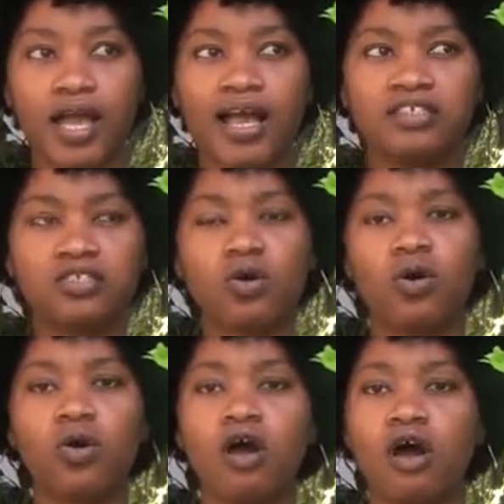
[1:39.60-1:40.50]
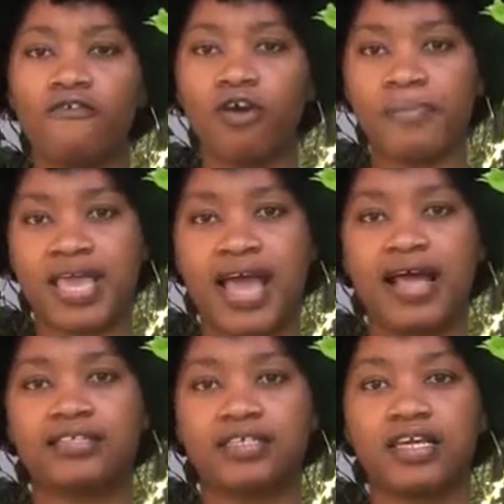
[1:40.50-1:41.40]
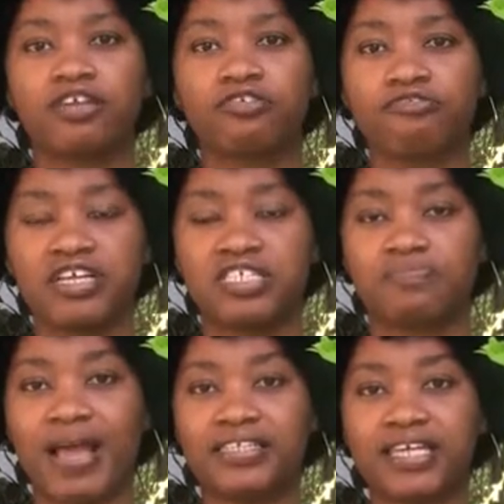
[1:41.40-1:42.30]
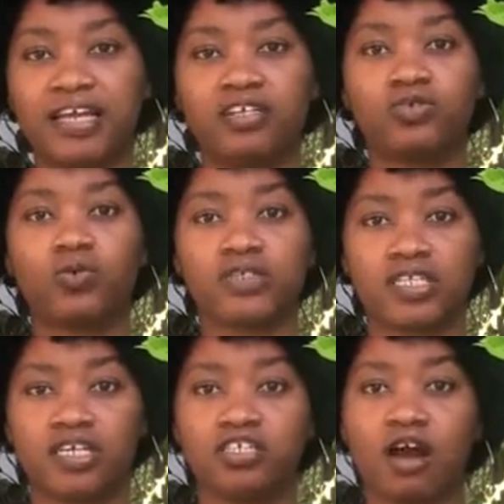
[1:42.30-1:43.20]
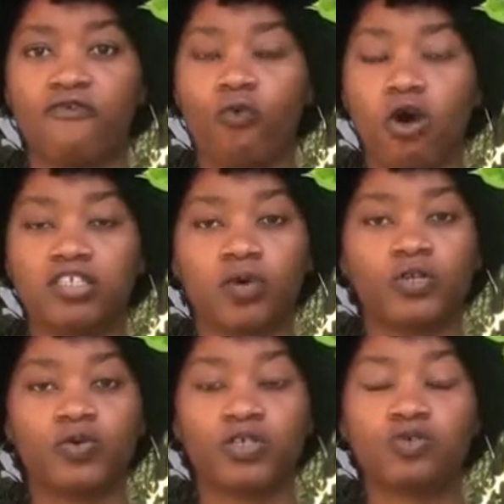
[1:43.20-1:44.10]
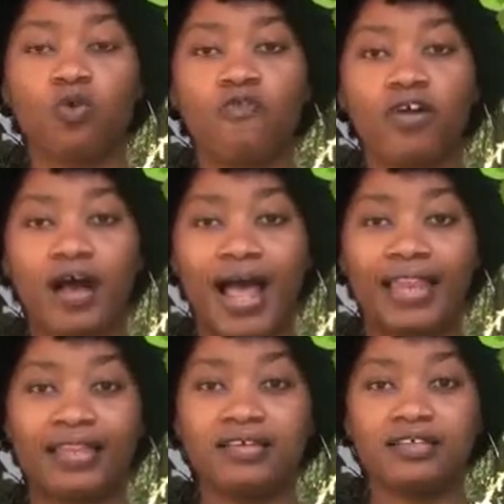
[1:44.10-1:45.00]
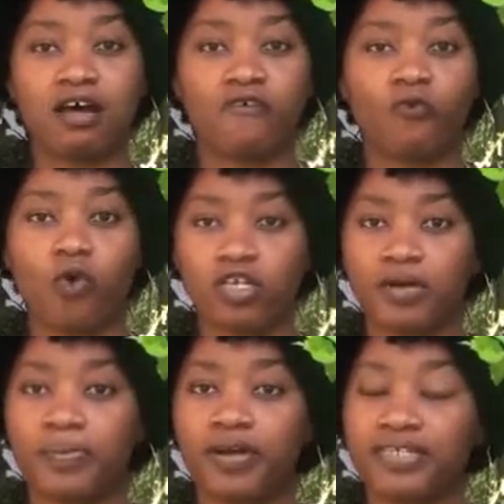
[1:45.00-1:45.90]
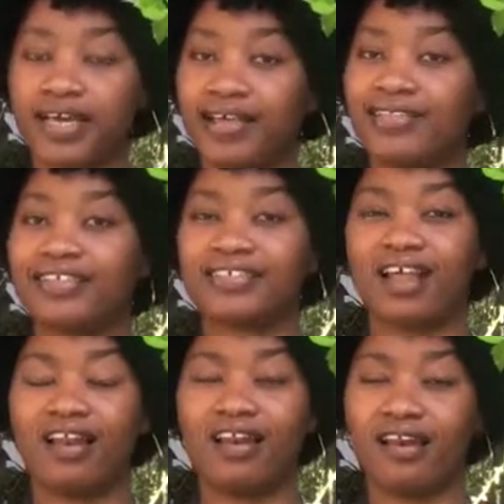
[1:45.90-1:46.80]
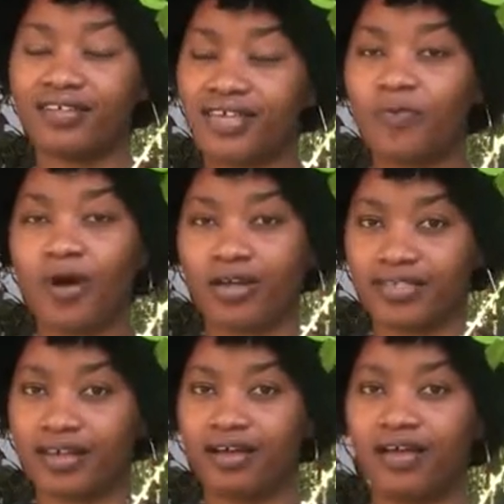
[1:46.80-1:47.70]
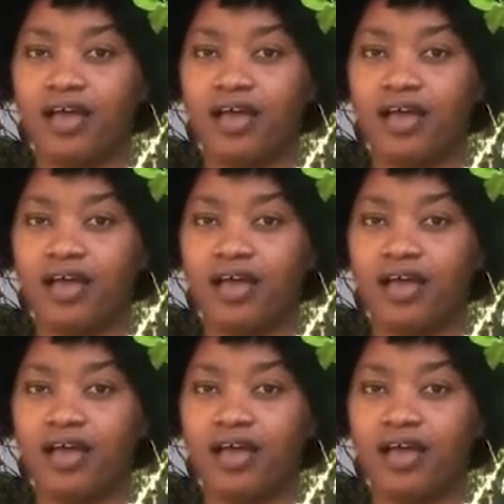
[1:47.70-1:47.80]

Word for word: And so for me, I had to increase my daily dosage of water, which was over a liter of water per day, and that's a lot of water.